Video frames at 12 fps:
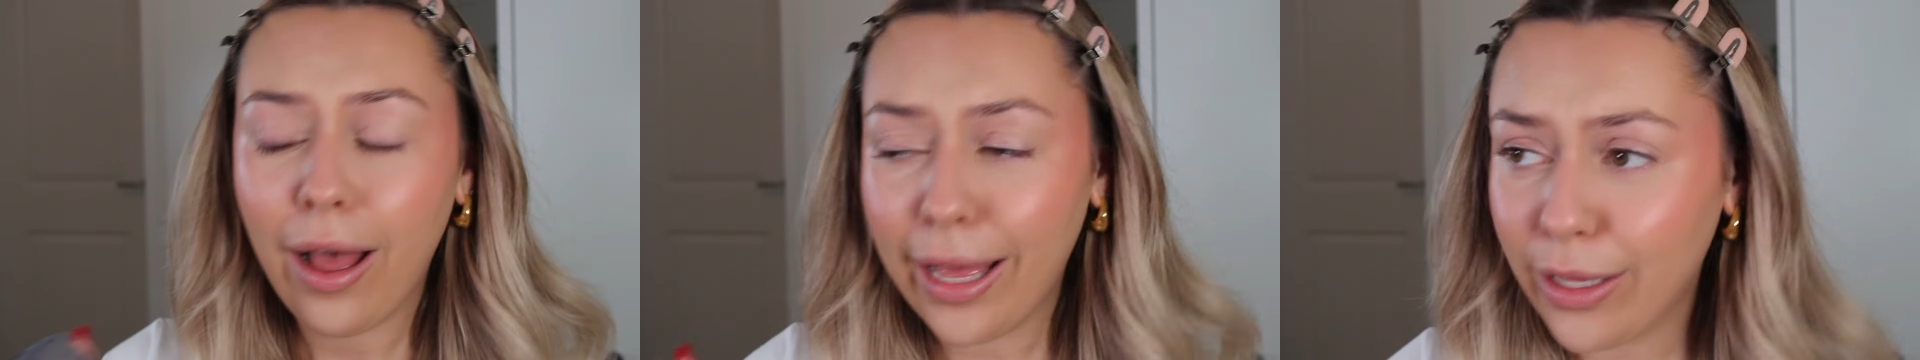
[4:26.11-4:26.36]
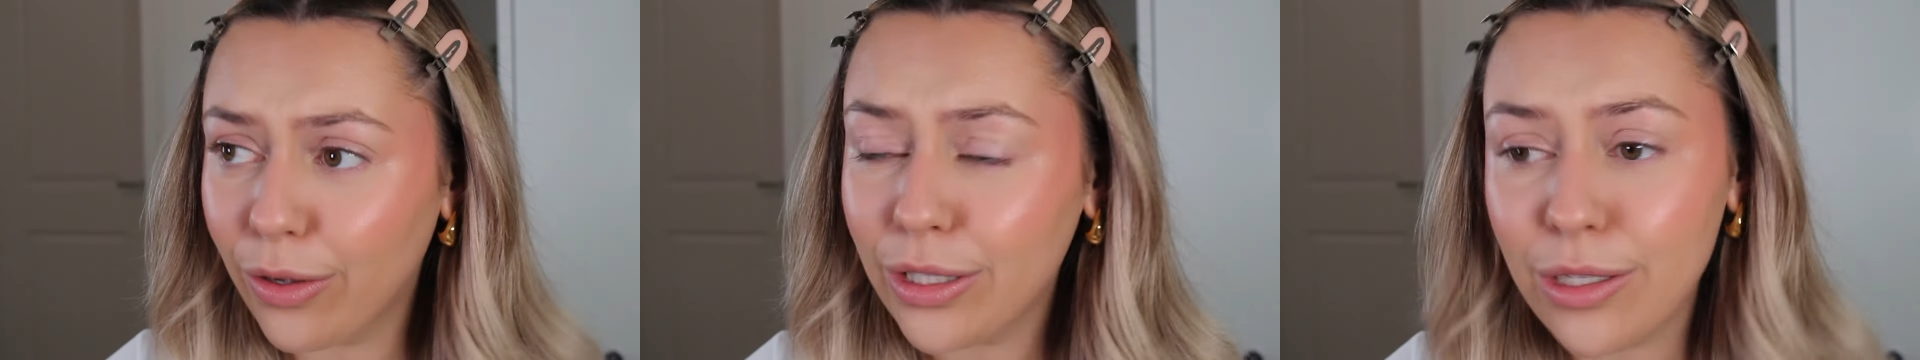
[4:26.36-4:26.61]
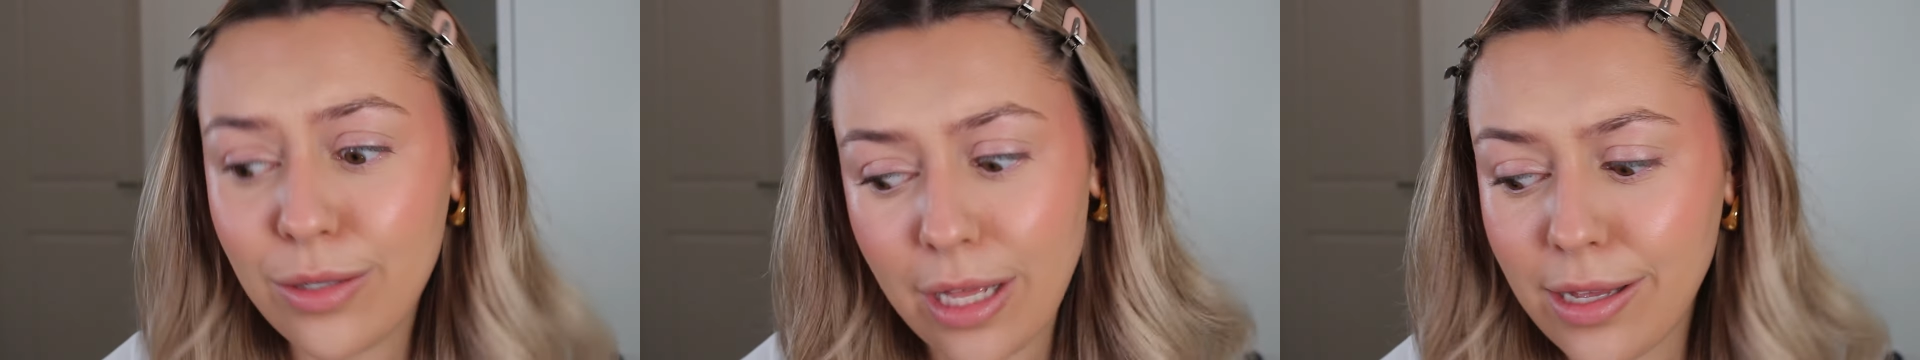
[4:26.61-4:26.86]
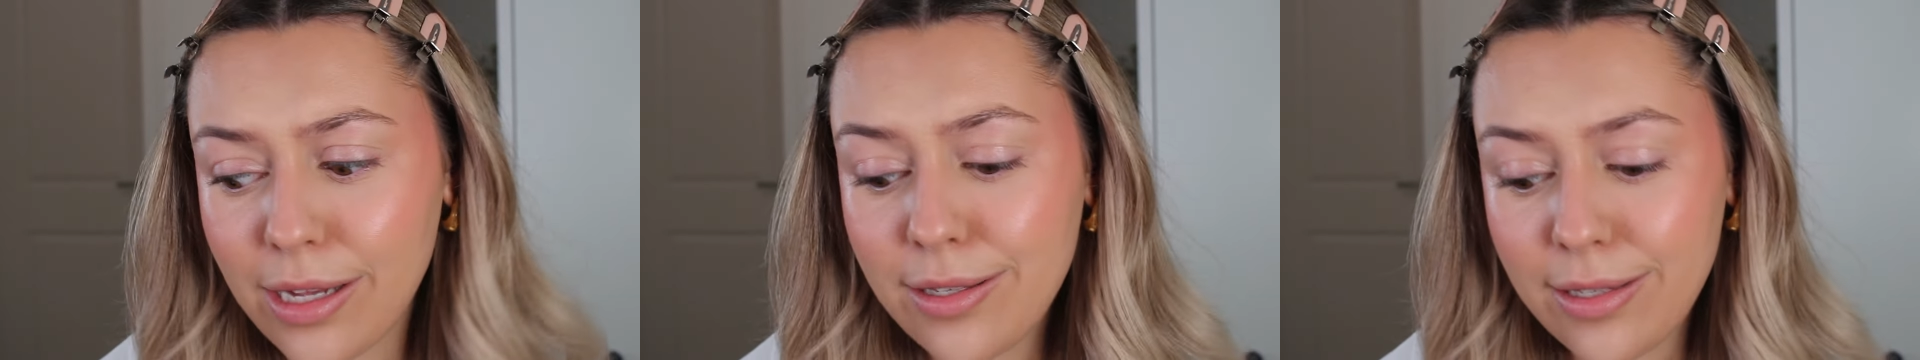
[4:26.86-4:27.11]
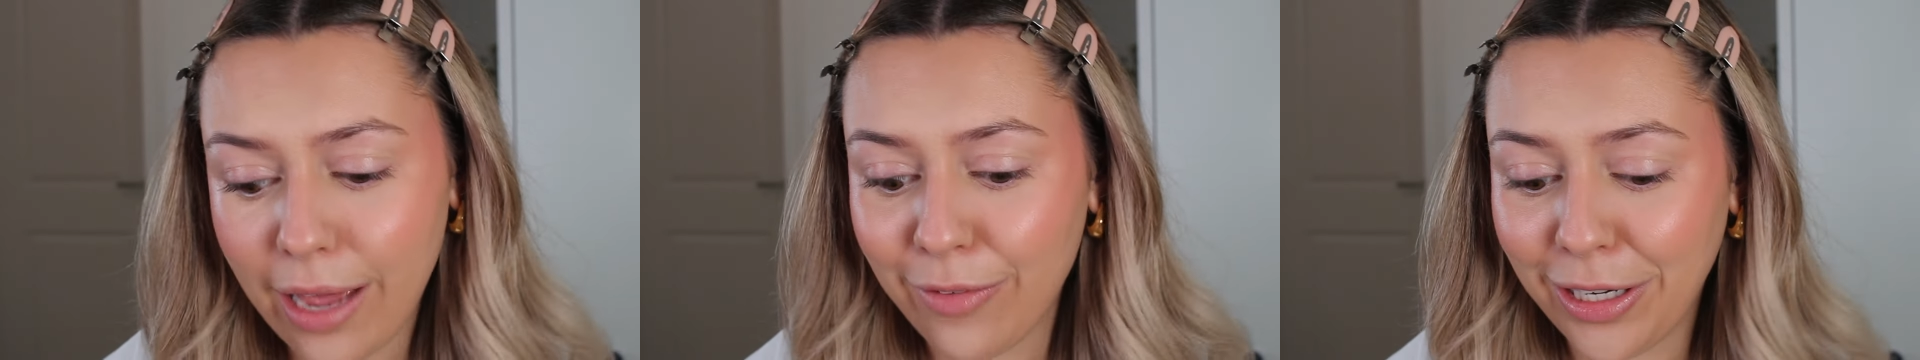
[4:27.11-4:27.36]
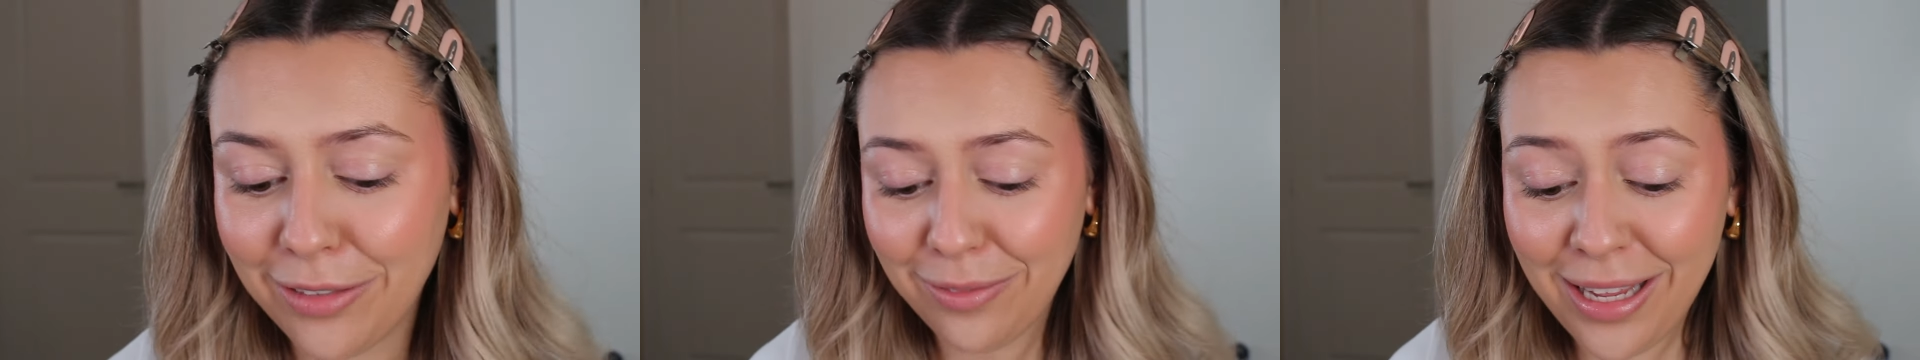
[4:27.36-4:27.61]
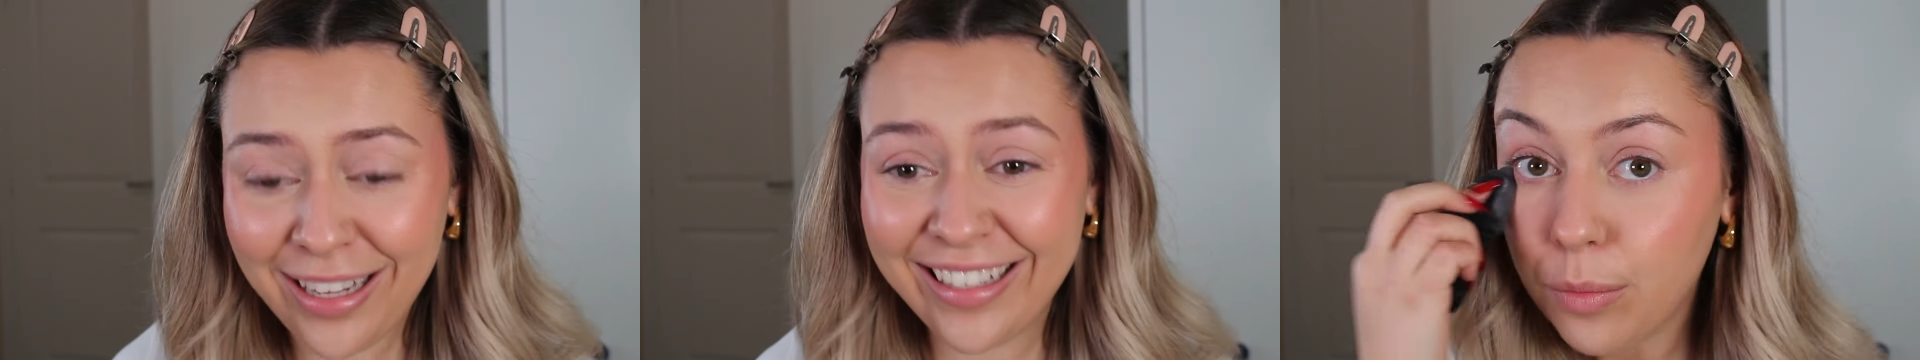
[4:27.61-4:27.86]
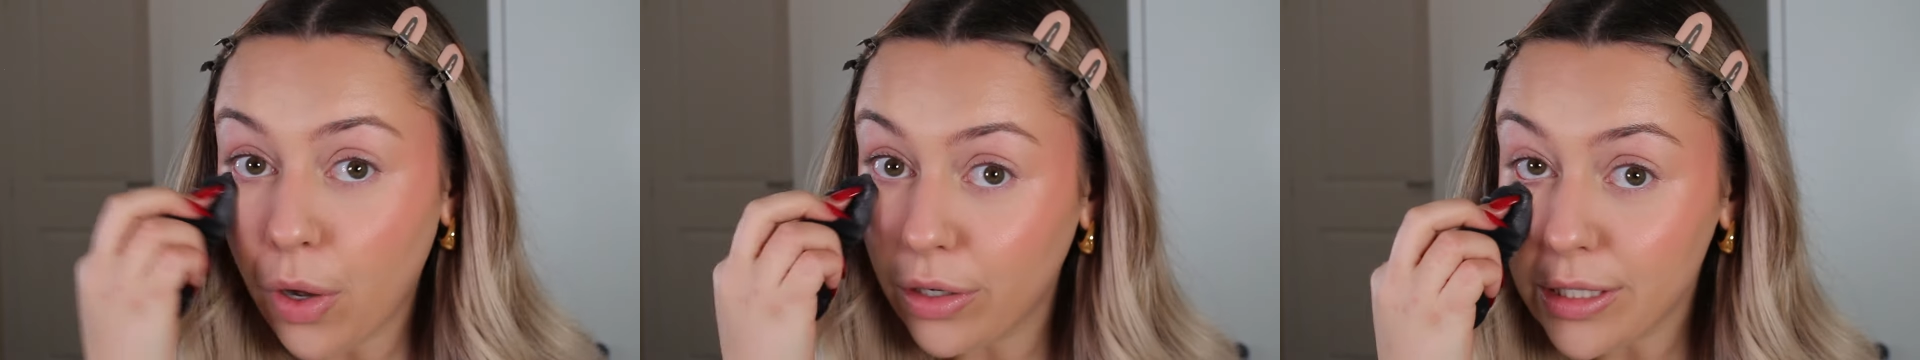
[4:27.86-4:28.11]
I can't use that, that is scary. But
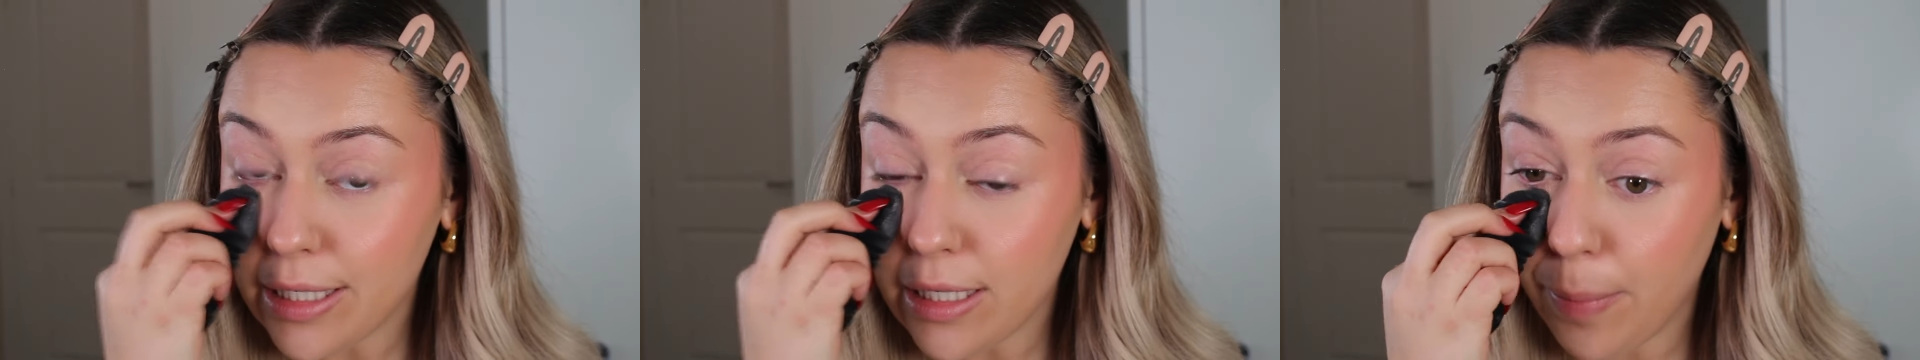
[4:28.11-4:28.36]
honestly,